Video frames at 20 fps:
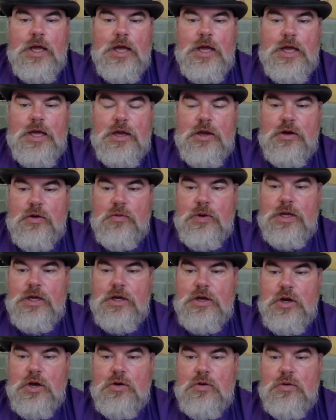Here we
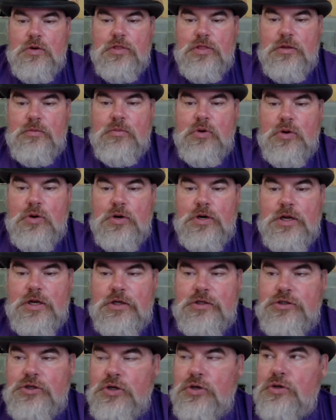go with the
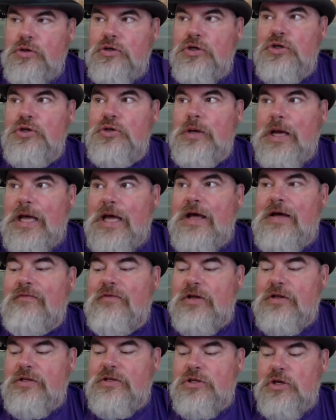morning show. Do you have
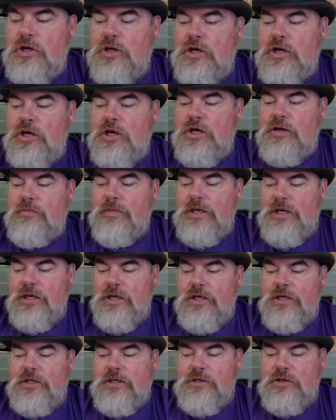a song,
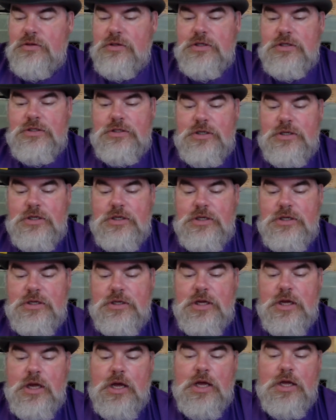Miss
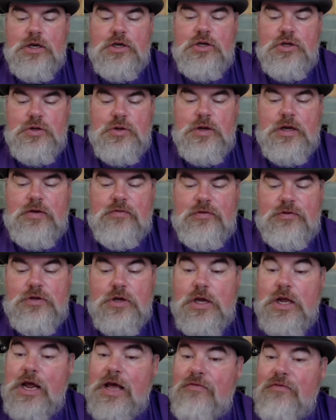Christie? Do you have a
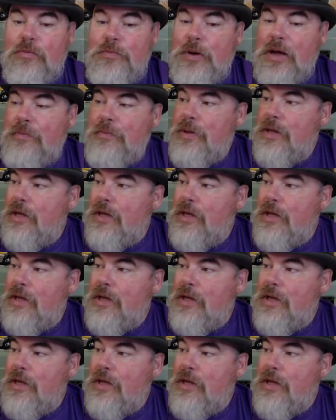song? Can I have a puppy?